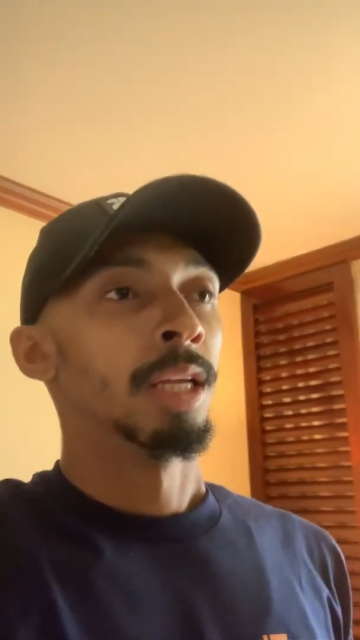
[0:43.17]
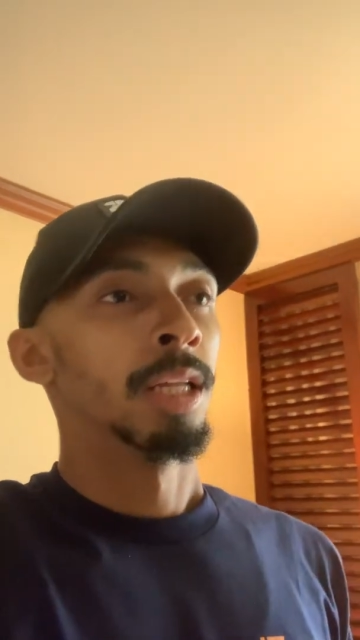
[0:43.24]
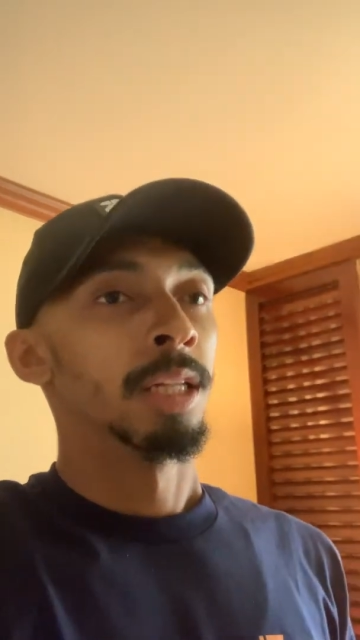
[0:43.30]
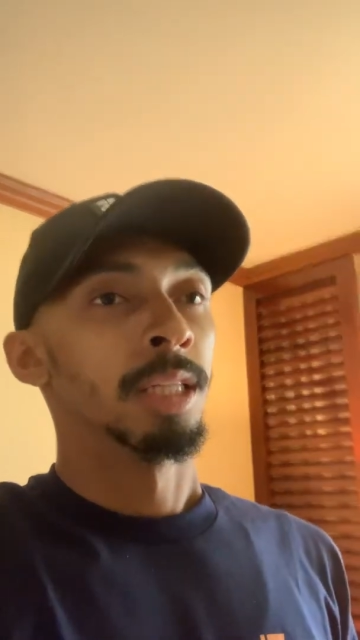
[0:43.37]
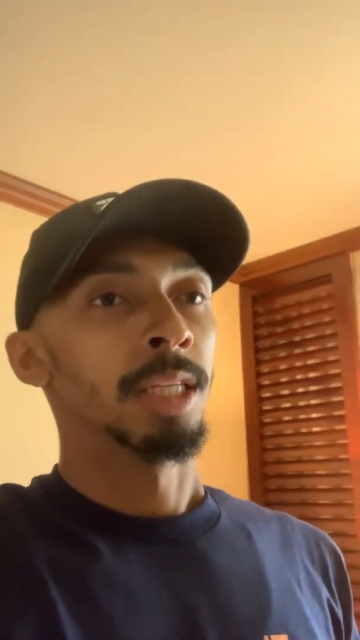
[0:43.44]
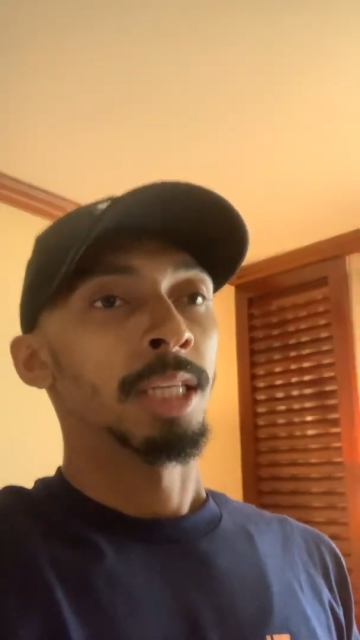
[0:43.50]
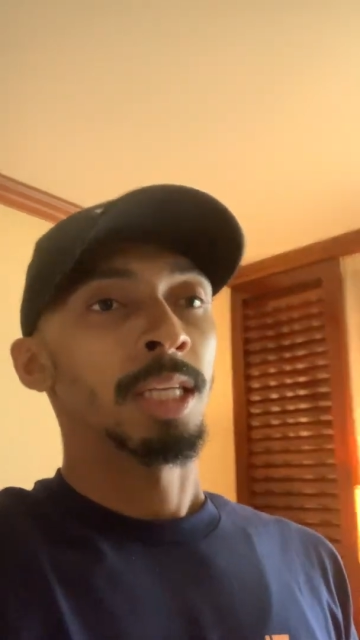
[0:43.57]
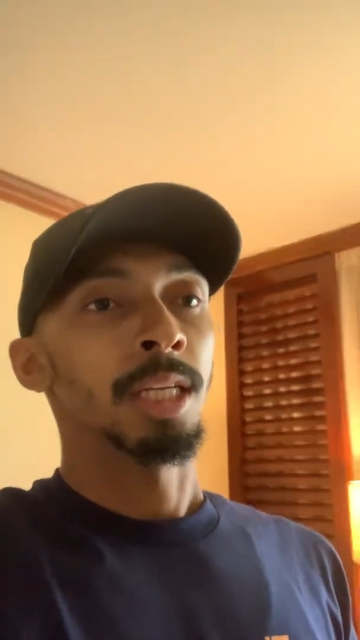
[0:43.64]

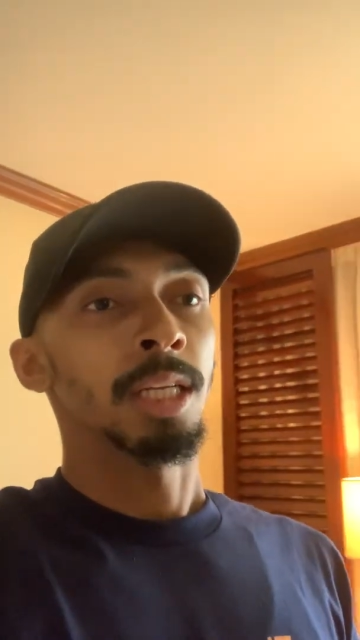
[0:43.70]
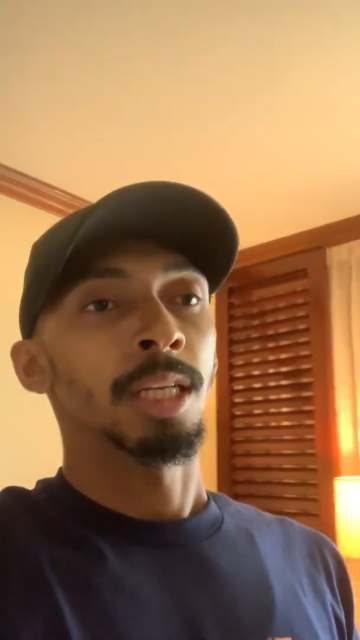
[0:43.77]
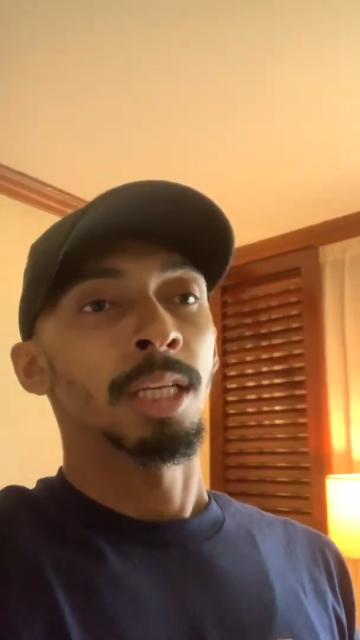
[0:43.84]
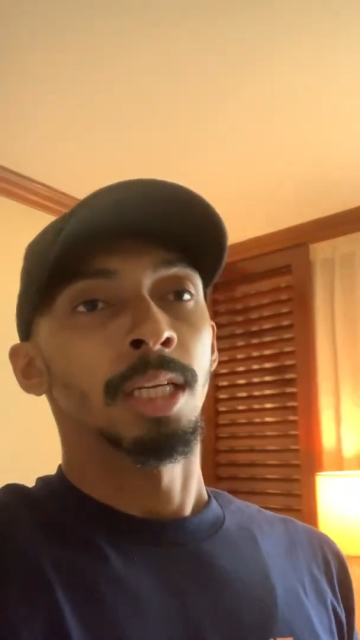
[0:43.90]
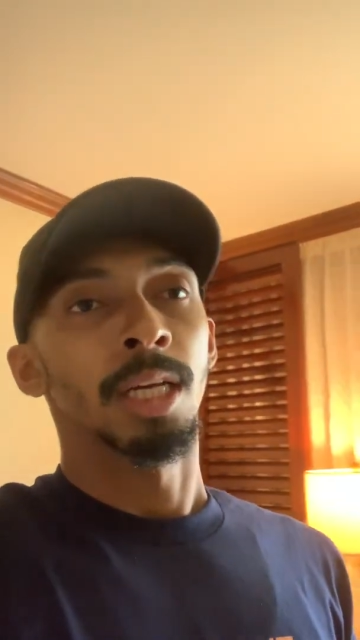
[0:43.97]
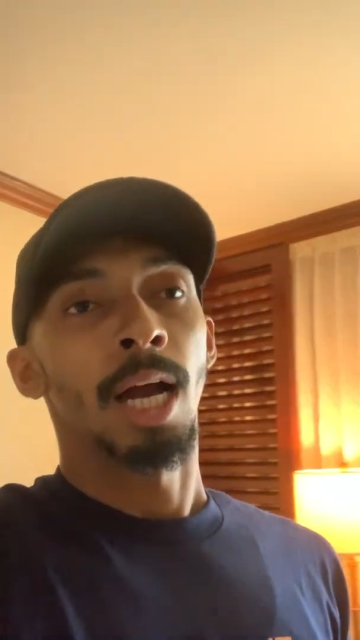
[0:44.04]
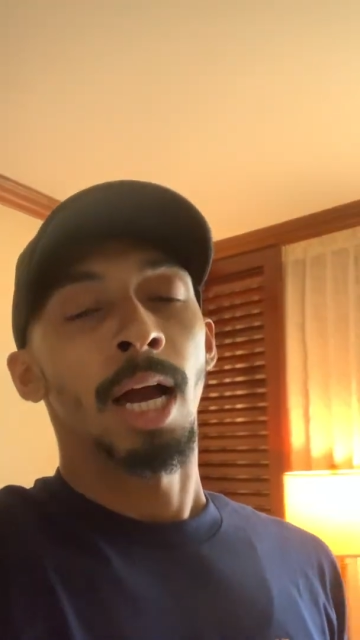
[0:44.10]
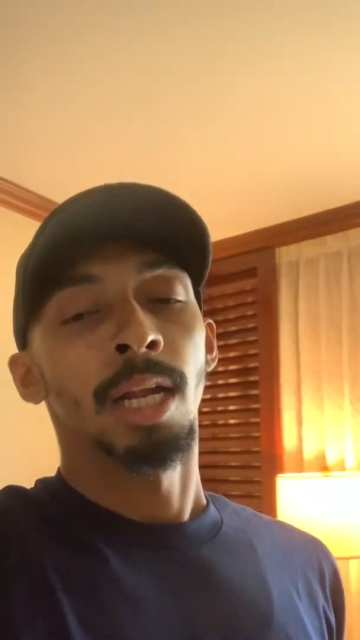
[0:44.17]
leaded and
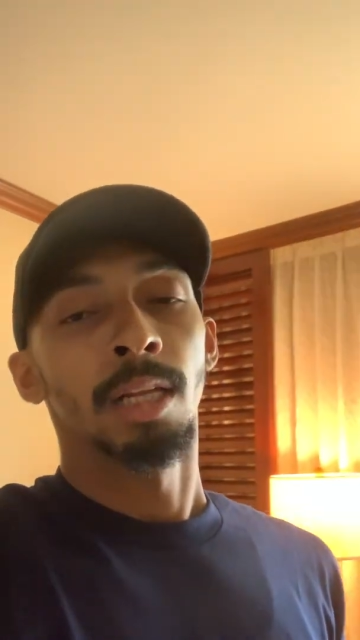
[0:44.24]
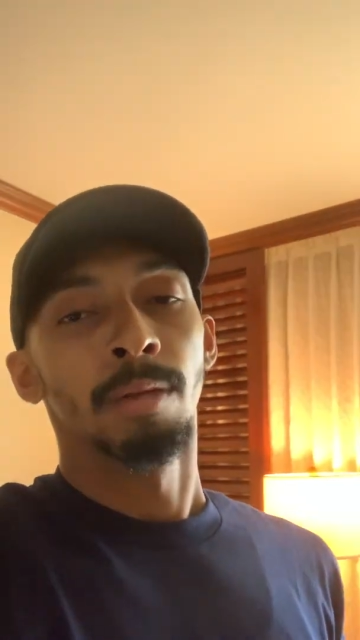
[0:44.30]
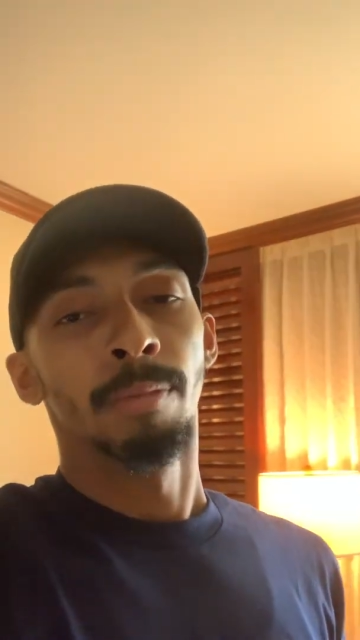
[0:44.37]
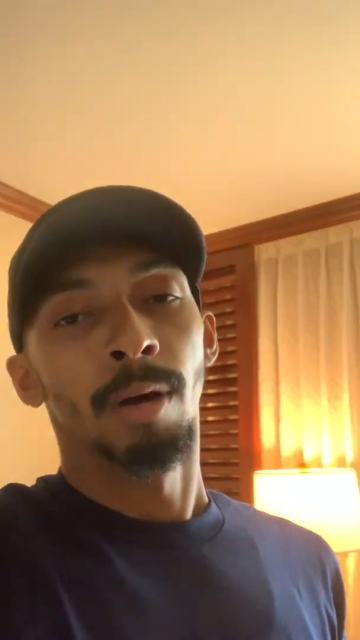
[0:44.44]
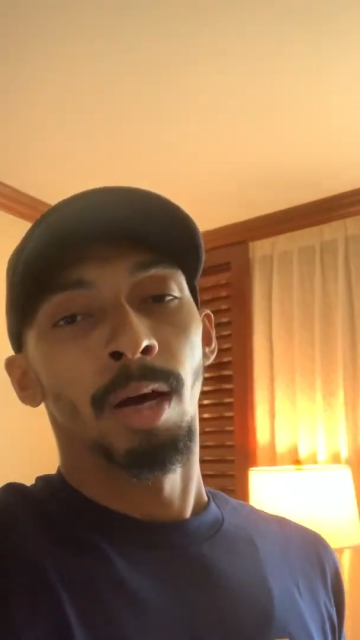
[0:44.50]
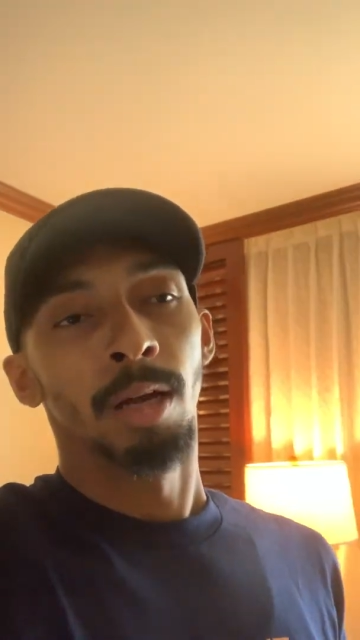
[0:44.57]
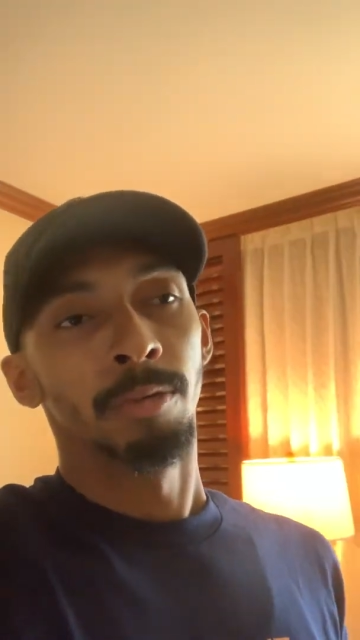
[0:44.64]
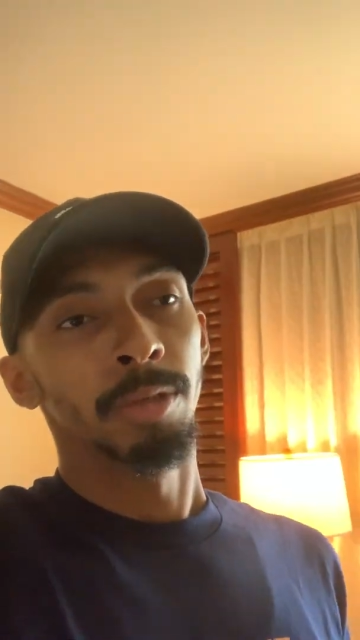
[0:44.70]
guided
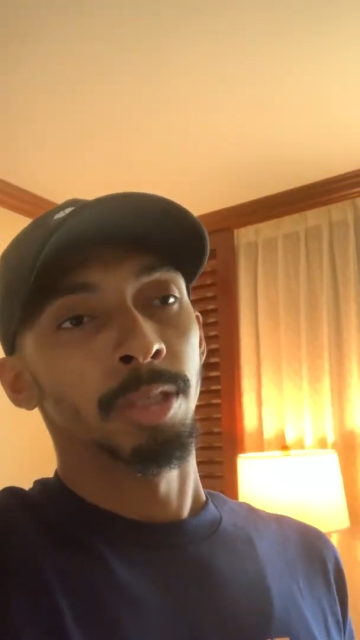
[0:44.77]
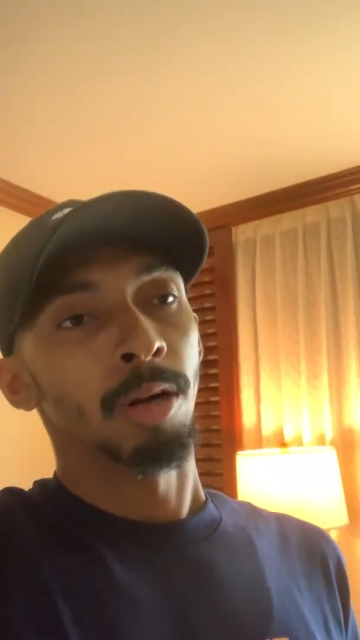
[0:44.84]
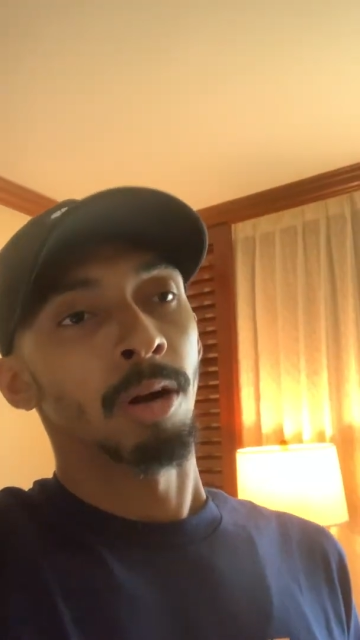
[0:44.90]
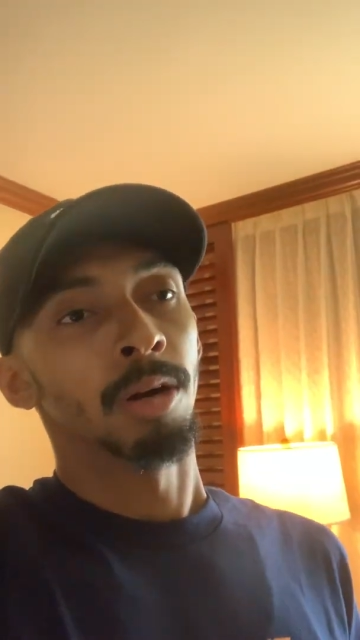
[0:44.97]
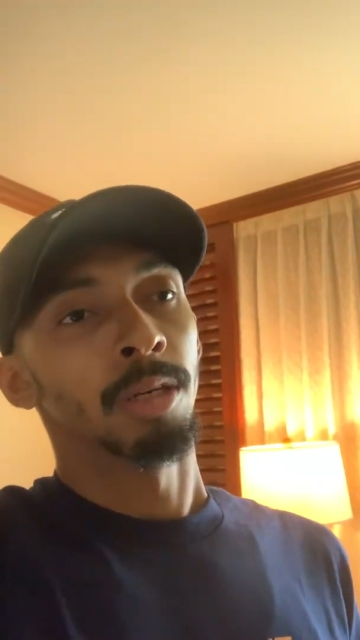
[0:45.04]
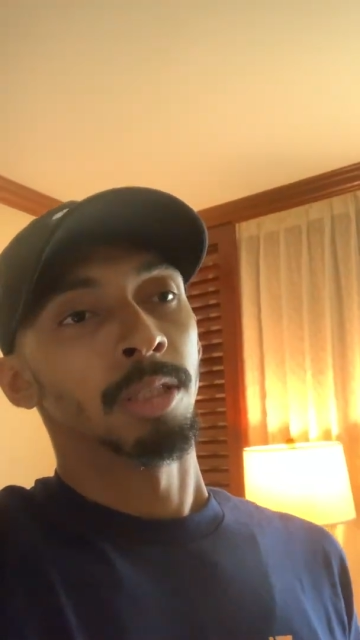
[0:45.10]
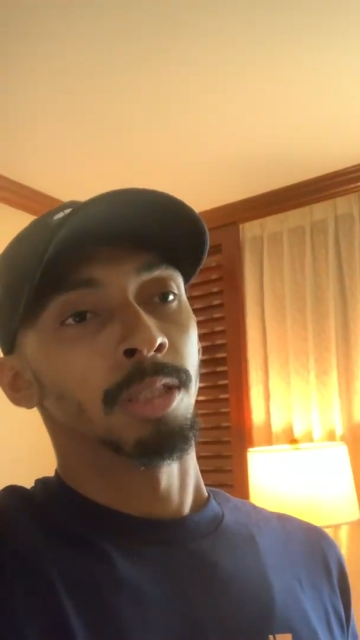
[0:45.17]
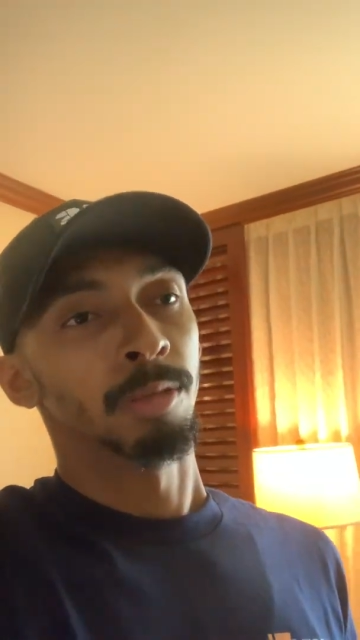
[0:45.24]
by a
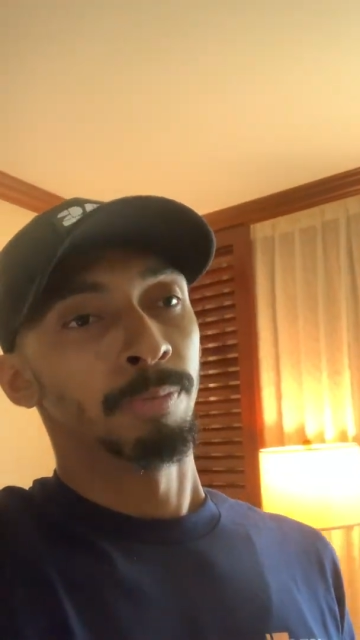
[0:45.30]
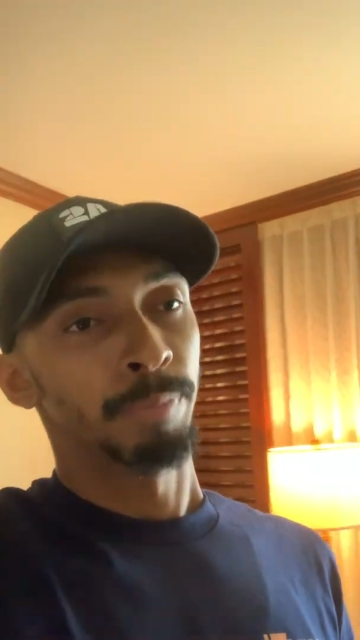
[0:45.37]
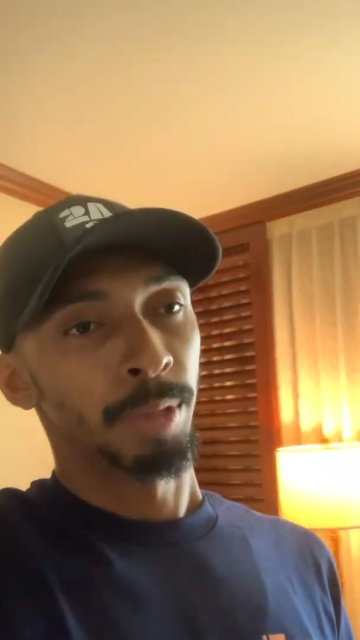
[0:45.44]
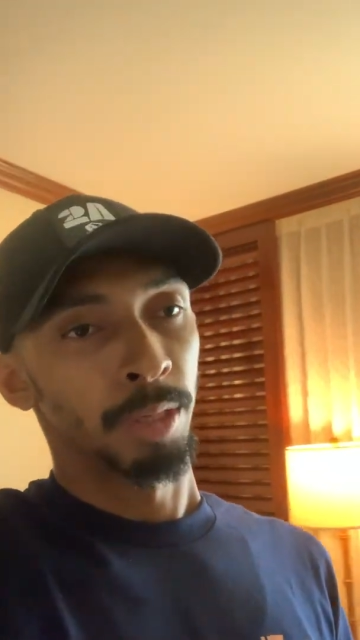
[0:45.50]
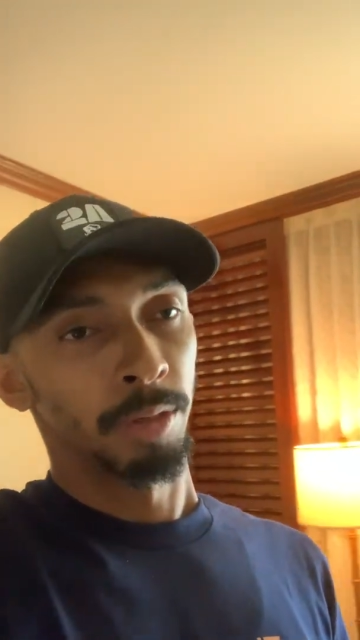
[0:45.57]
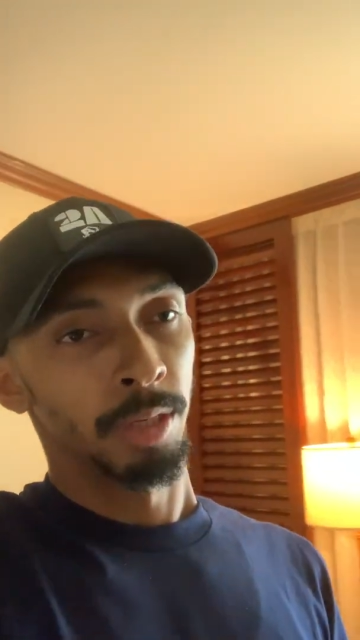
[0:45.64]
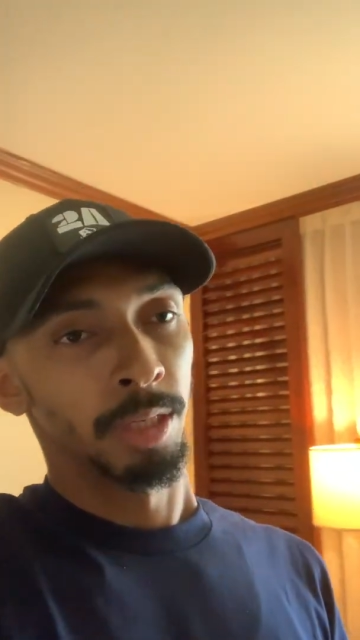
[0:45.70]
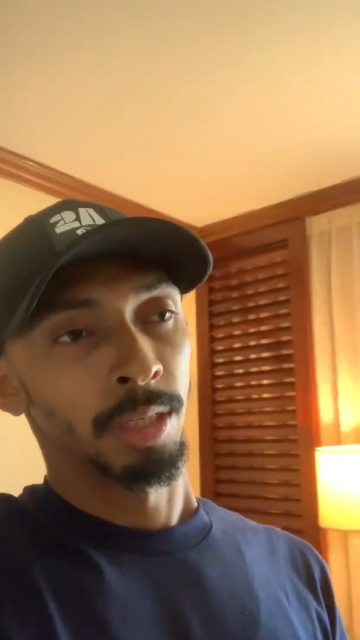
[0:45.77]
retarded spirit,